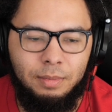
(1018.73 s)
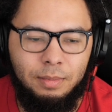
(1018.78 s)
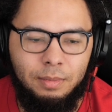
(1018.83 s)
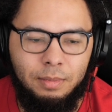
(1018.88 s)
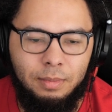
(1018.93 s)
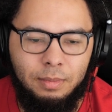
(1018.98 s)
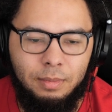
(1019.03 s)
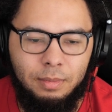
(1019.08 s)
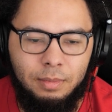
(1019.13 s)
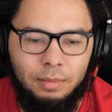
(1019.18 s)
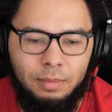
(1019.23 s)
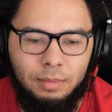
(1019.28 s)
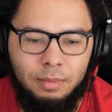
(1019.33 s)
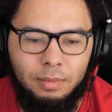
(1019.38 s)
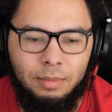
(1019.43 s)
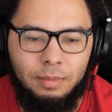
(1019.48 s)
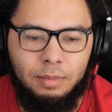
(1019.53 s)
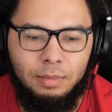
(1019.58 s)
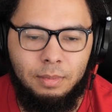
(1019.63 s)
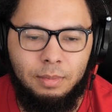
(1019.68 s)

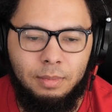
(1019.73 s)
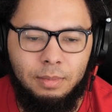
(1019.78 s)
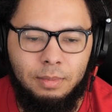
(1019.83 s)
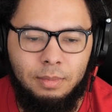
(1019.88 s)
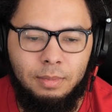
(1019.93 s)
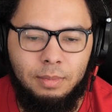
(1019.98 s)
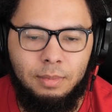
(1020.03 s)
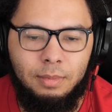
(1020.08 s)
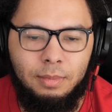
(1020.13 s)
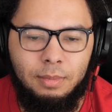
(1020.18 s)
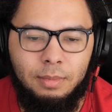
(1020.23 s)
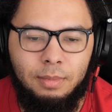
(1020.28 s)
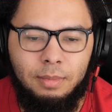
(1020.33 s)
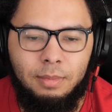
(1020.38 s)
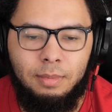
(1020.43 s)
[no speech]